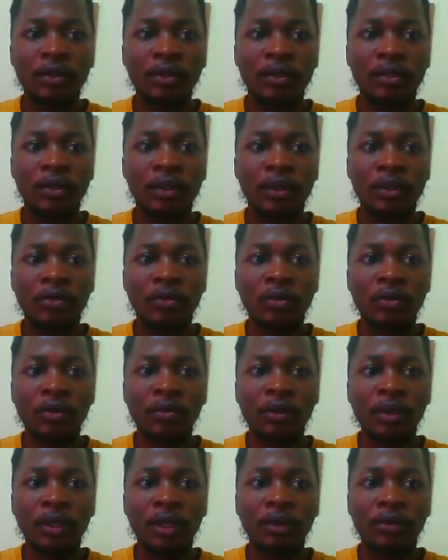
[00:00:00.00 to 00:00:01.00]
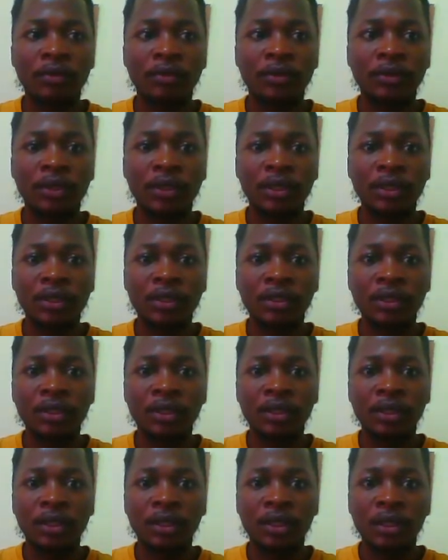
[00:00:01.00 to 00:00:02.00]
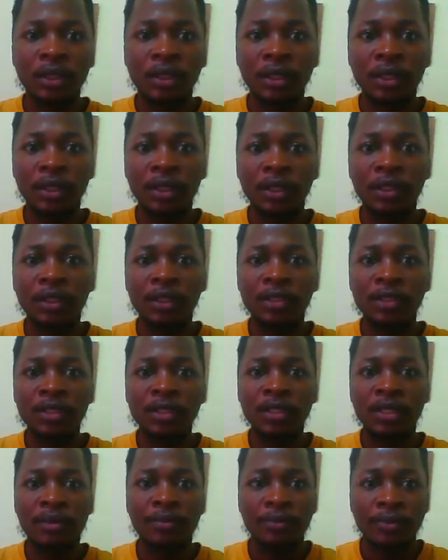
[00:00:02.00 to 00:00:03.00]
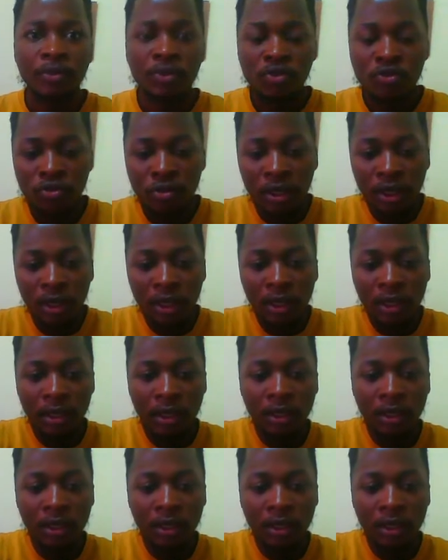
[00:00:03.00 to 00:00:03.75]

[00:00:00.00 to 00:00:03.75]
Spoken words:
we can double click on this and then tap 3,